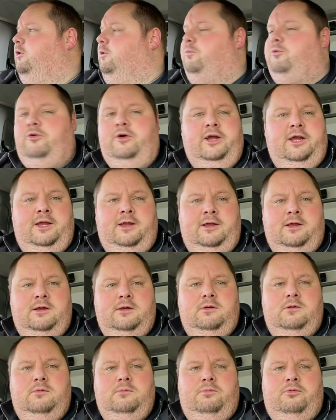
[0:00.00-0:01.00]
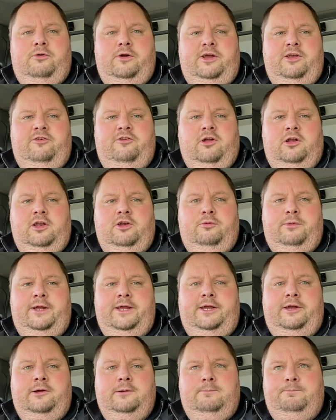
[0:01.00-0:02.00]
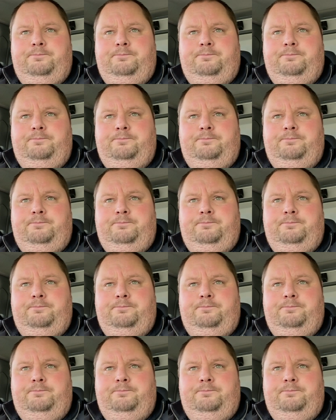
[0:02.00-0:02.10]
a pretty solid week.